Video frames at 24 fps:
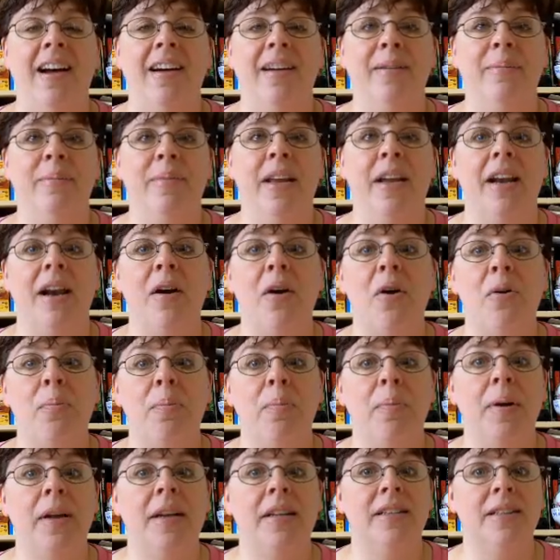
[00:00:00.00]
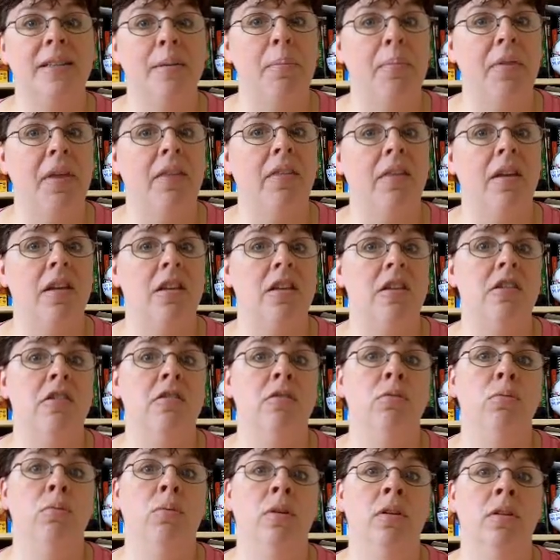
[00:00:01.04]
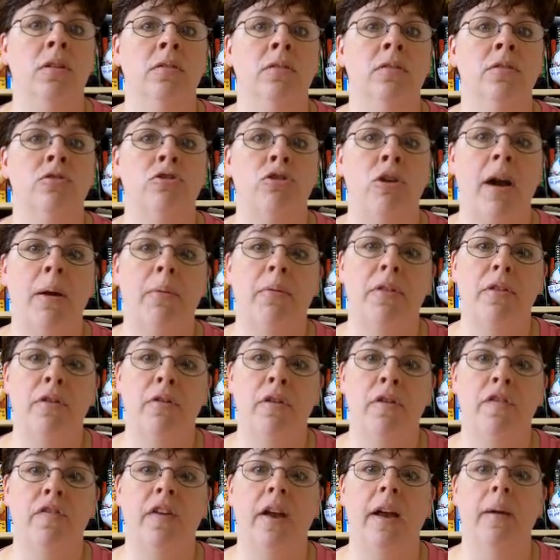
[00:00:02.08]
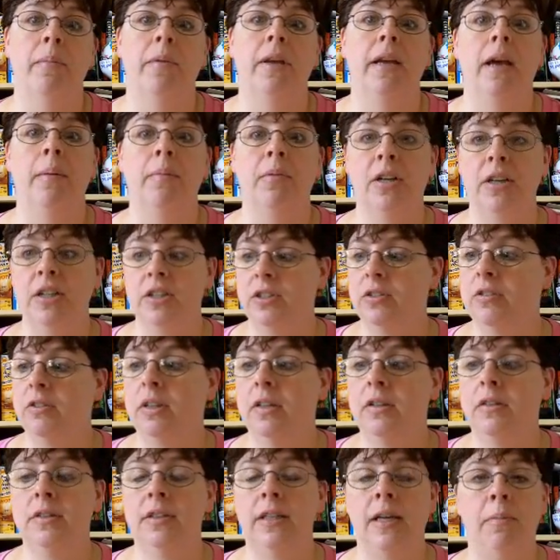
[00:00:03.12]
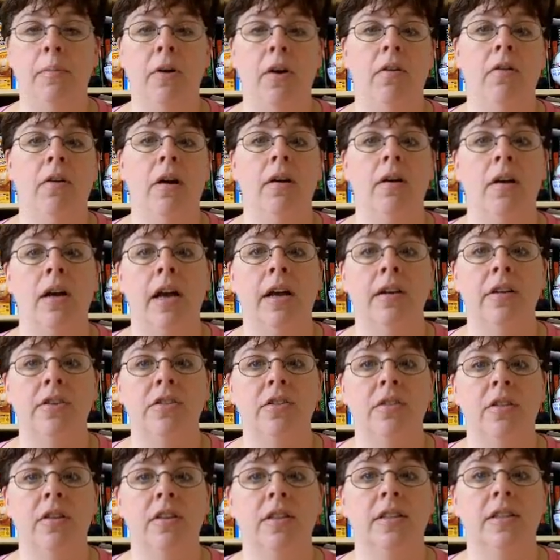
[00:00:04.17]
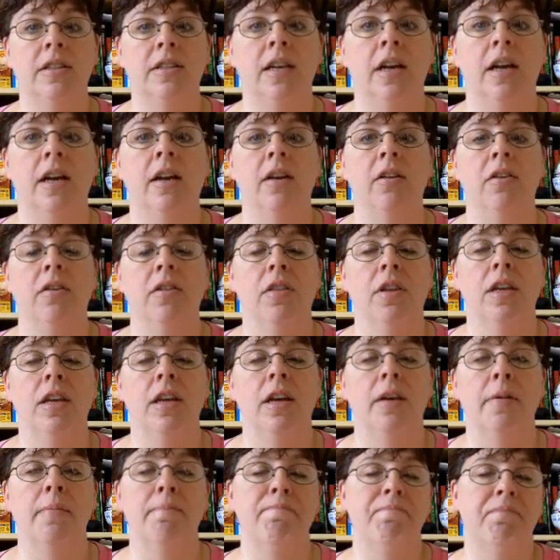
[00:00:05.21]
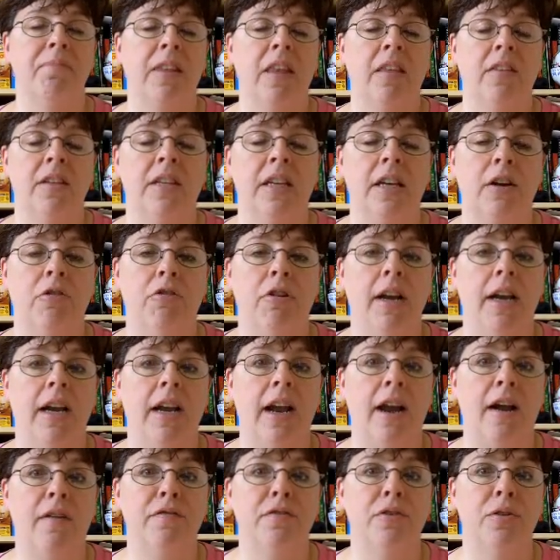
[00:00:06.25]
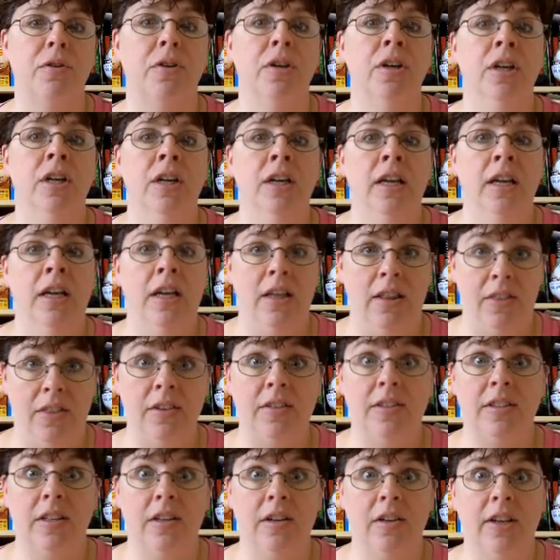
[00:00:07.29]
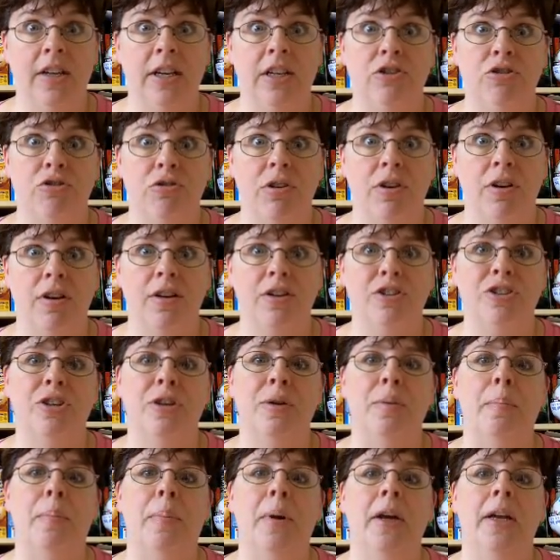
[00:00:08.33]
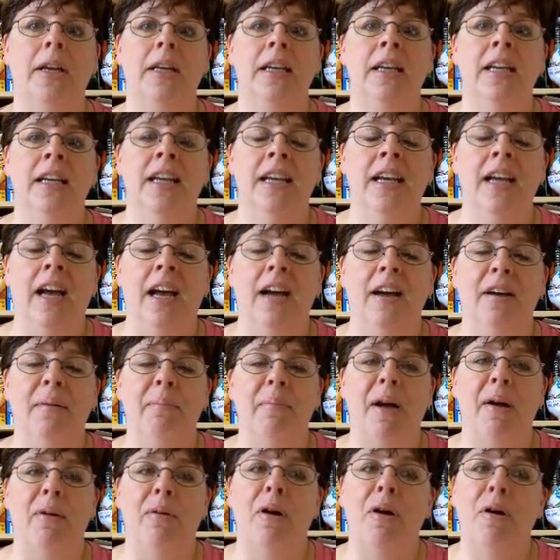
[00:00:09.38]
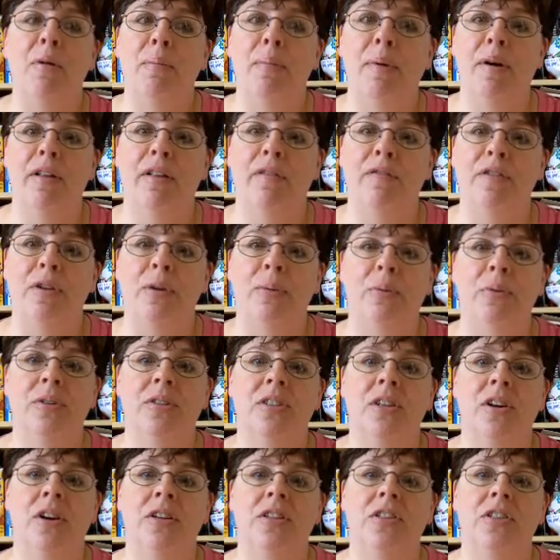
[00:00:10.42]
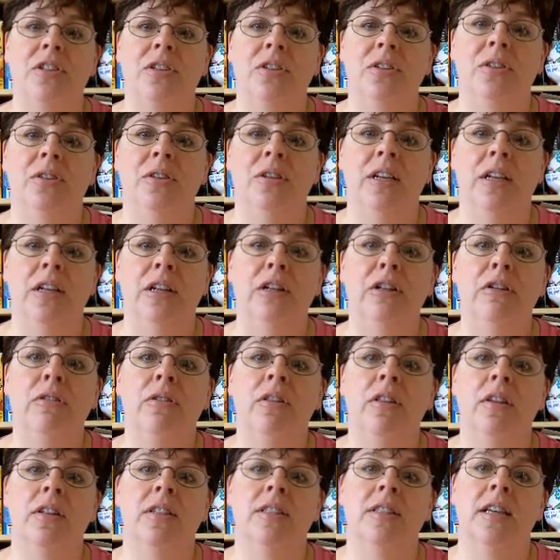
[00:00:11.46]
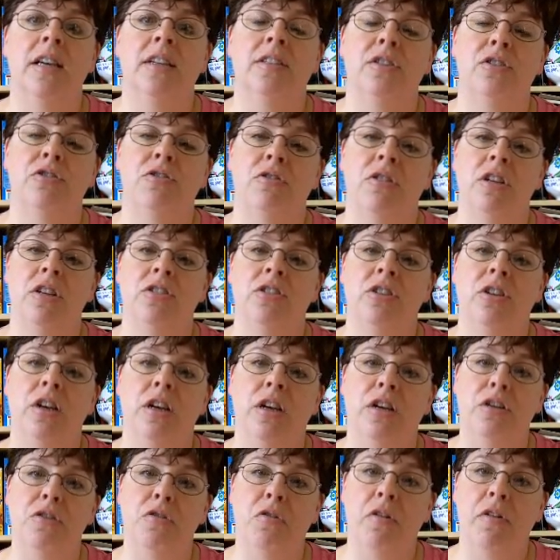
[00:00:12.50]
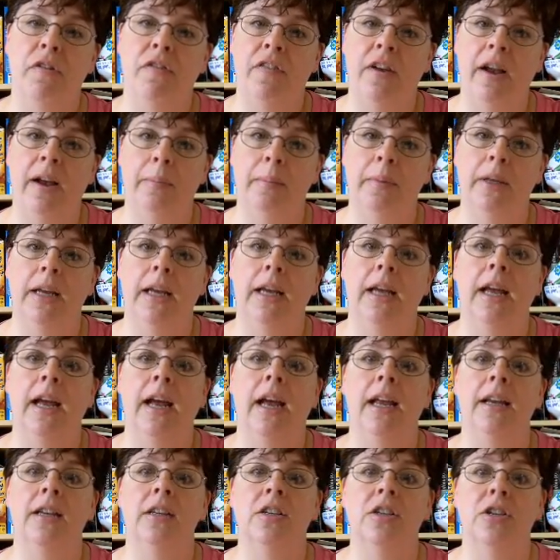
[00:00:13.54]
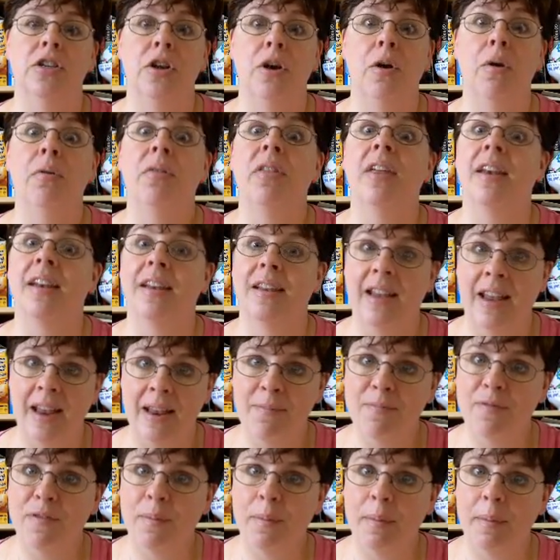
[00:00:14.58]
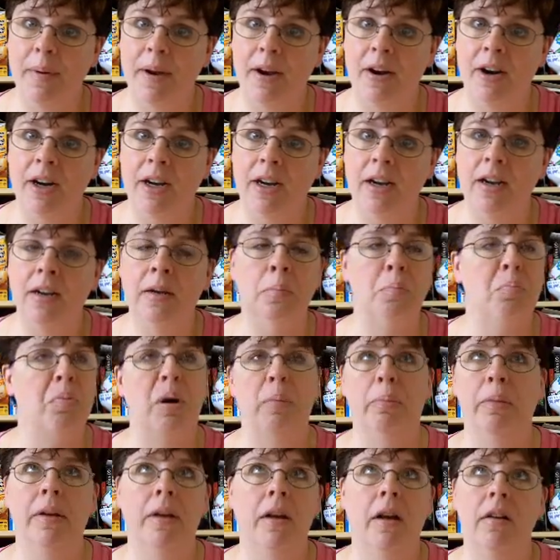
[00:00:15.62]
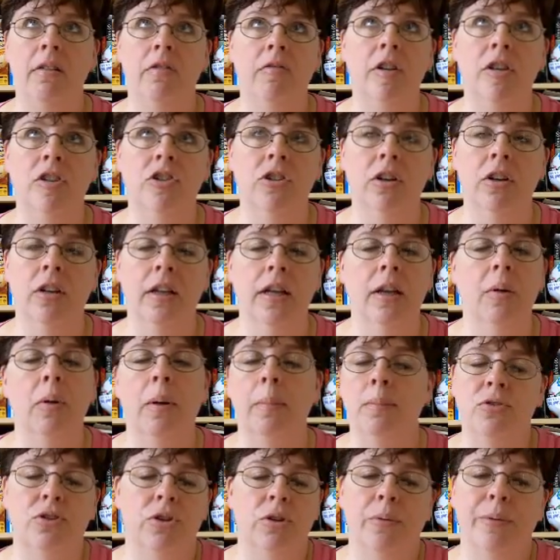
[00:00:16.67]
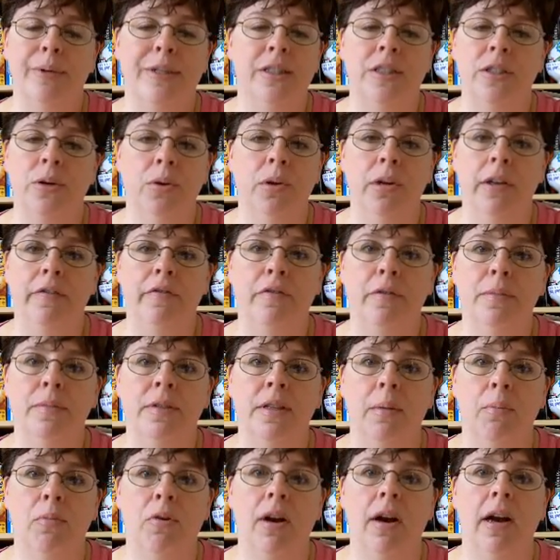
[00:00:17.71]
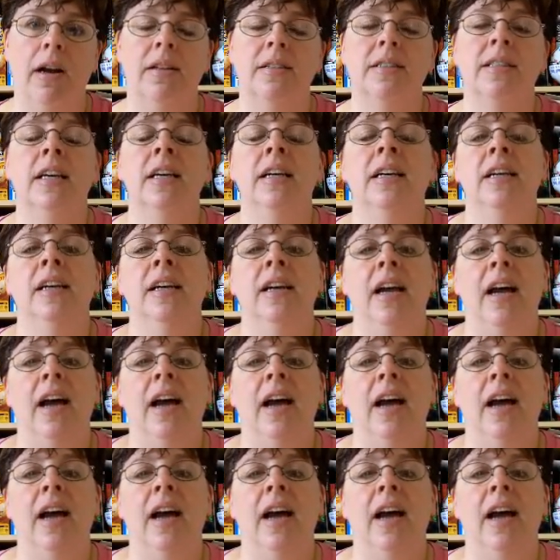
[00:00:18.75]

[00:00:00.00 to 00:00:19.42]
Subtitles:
and I hope it's something that you will try with your family. I'm going to do a little demo on how to do the design or the decorating after this little introduction, but I hope all of you will start to include this as a tradition in your family and know that it came from America, probably not originally, I'm sure we stole it from somewhere else.